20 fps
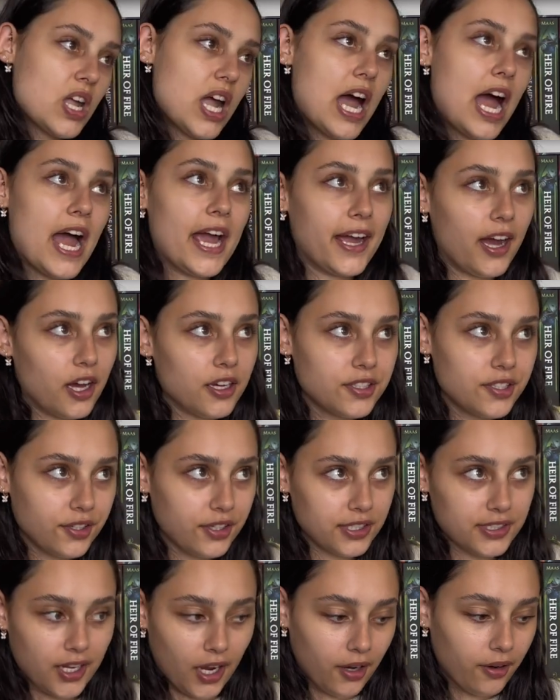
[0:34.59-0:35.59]
I also
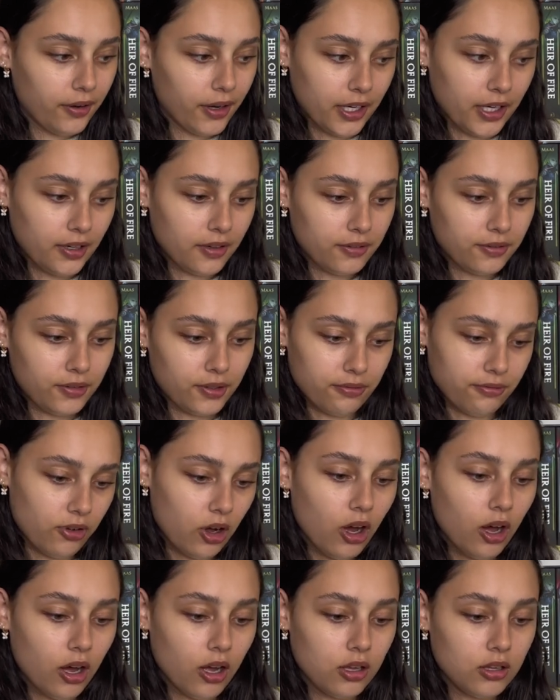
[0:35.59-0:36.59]
could decorate it for
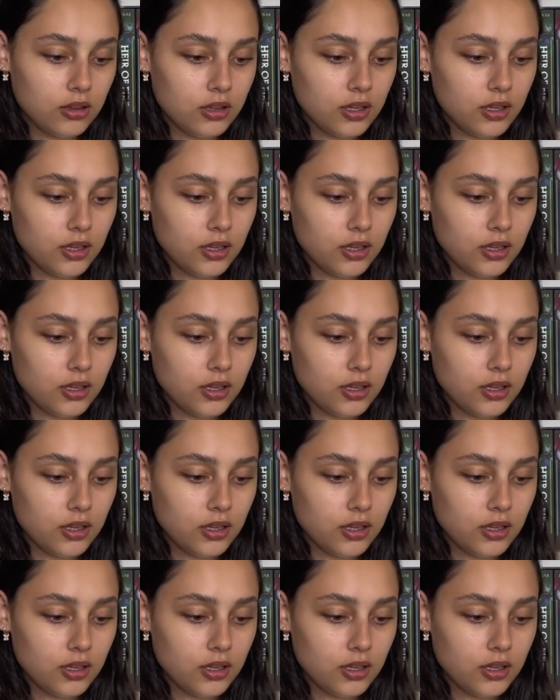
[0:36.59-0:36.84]
fall.